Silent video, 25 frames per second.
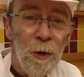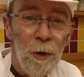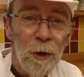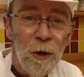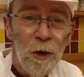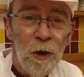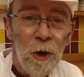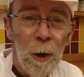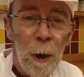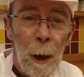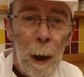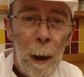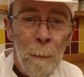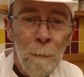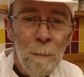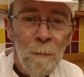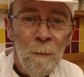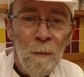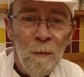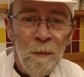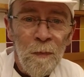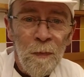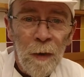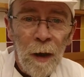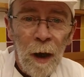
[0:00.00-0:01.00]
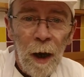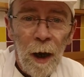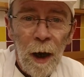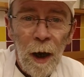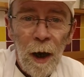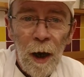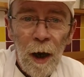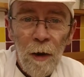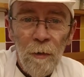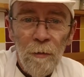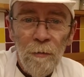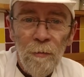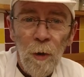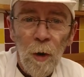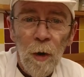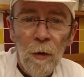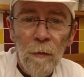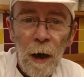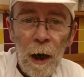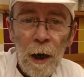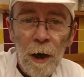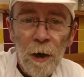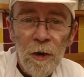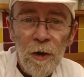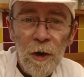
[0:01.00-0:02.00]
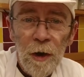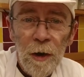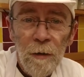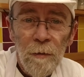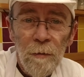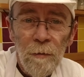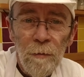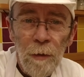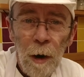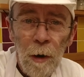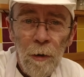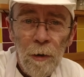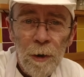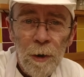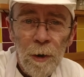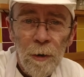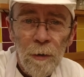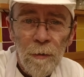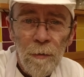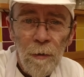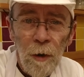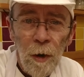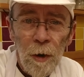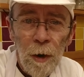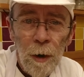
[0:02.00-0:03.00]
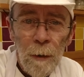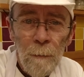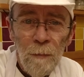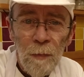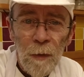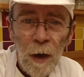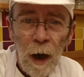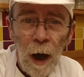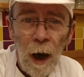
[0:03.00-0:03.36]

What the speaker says: no sugar, full of energy, very good for you,